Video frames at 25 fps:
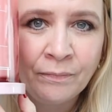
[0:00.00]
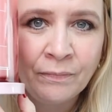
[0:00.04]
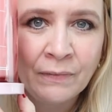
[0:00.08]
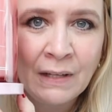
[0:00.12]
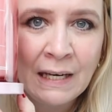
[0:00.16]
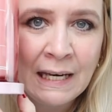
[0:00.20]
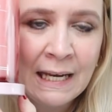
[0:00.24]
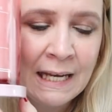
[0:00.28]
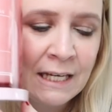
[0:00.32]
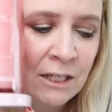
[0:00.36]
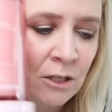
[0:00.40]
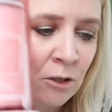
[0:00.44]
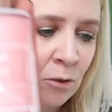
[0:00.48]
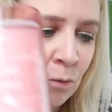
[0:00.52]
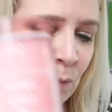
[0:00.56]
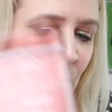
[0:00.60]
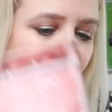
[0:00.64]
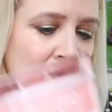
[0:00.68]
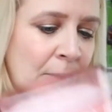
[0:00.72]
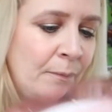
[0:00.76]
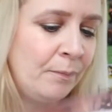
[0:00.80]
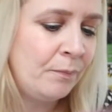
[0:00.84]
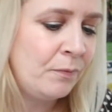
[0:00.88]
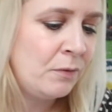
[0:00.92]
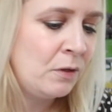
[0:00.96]
lid as
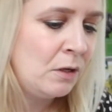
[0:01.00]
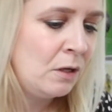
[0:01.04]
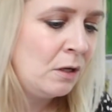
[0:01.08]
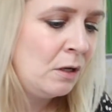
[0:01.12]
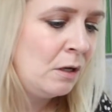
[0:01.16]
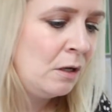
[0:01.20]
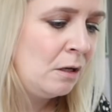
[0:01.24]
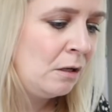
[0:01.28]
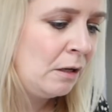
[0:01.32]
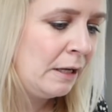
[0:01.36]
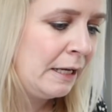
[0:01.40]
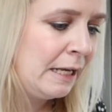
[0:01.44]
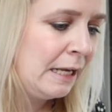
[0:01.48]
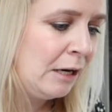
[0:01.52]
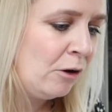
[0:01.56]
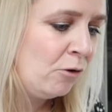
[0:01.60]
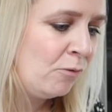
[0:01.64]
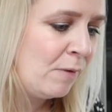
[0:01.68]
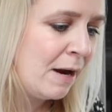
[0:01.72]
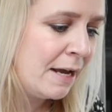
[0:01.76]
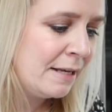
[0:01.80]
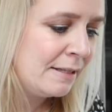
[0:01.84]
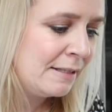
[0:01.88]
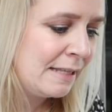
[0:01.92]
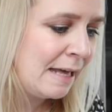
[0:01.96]
well, like a little
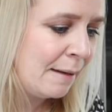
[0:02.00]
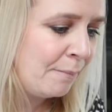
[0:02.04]
rest.